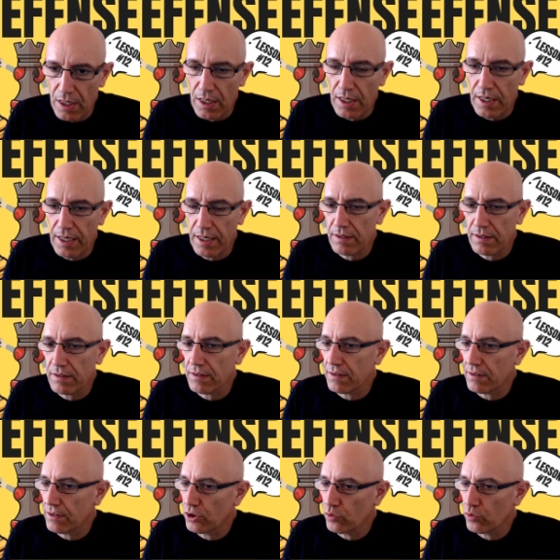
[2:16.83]
And the
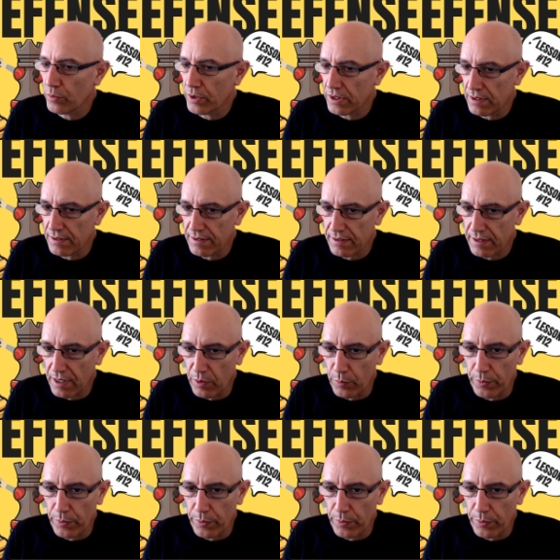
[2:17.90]
human escape.